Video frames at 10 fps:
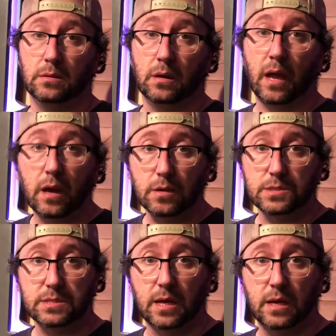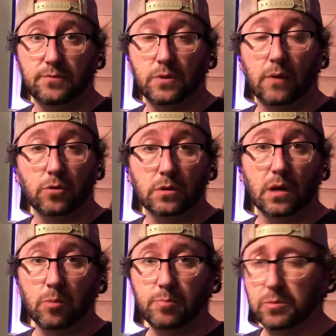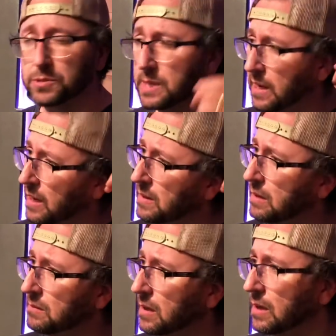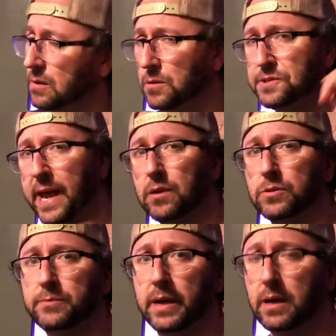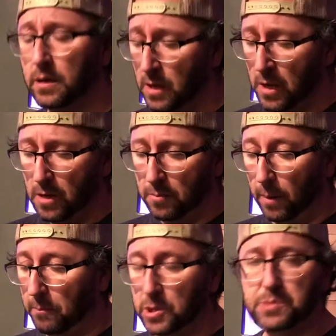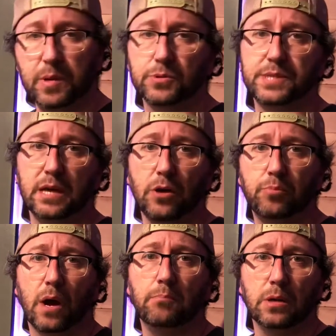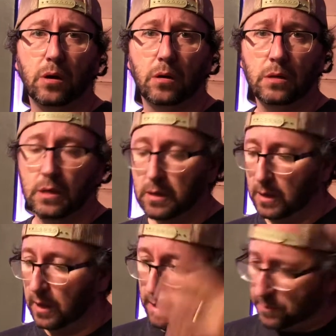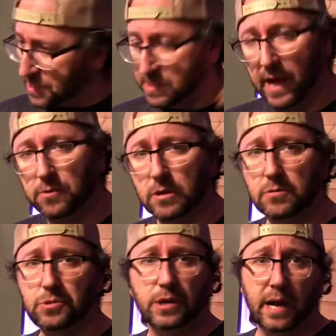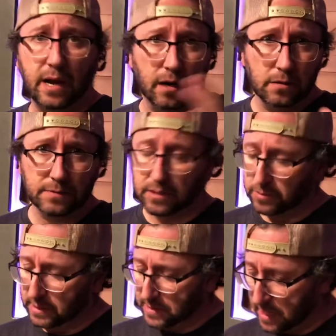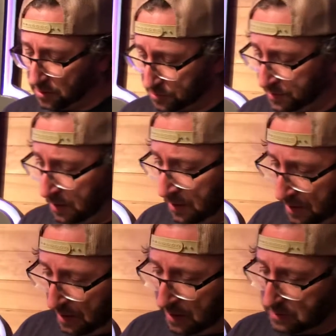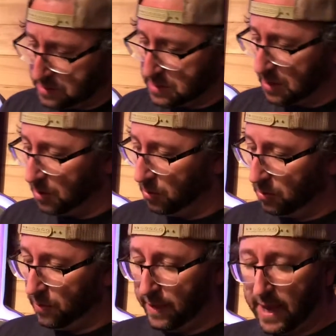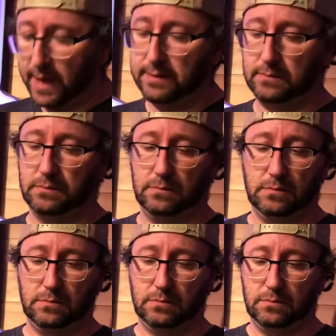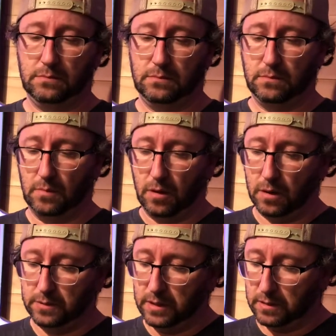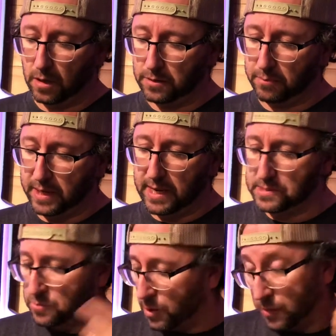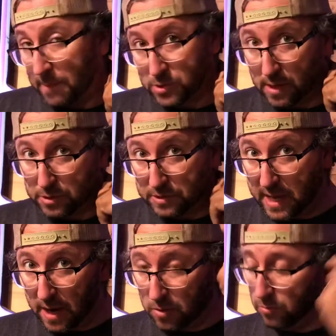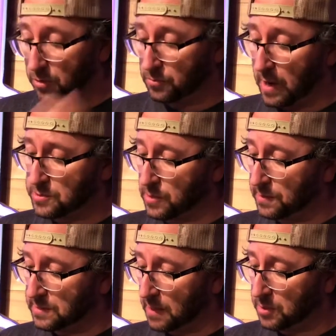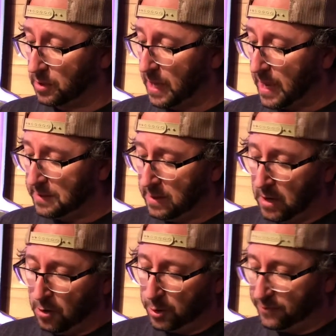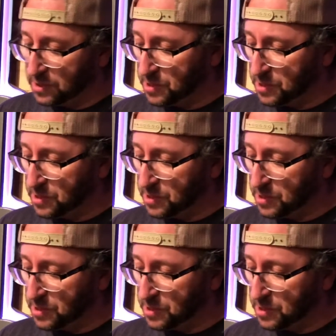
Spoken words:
hair safe. Now I've heard a couple people say, hey, they get a little tangled in my hair, but most people say no problem at all. They slide right over your hair. They don't get tangled. So that are the bands. One wraps around your neck, one wraps around the top of your head. We've also